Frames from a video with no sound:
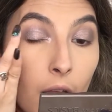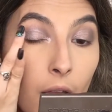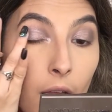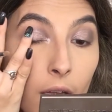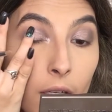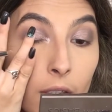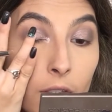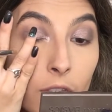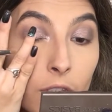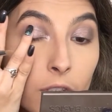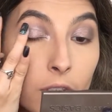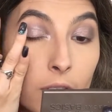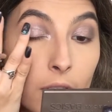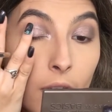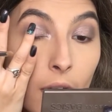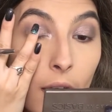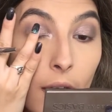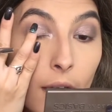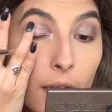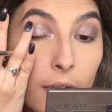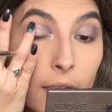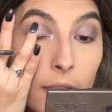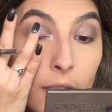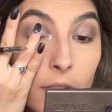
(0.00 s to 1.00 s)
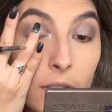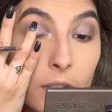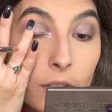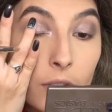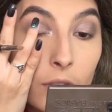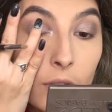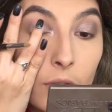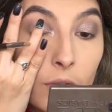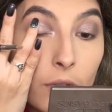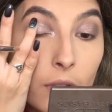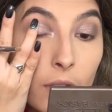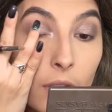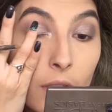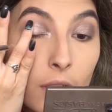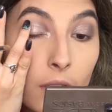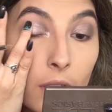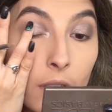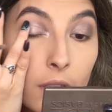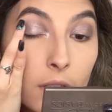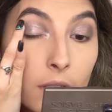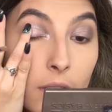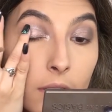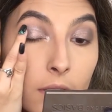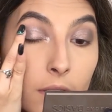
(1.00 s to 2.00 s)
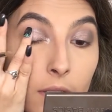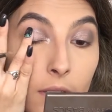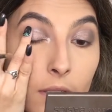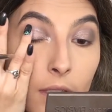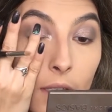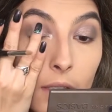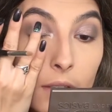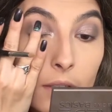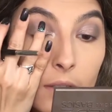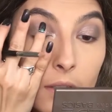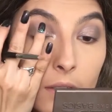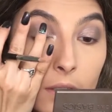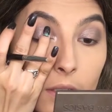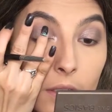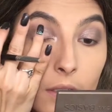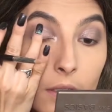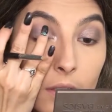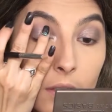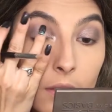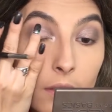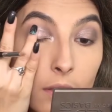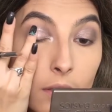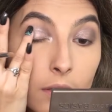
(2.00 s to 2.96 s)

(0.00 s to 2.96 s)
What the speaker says: and just add it to the center.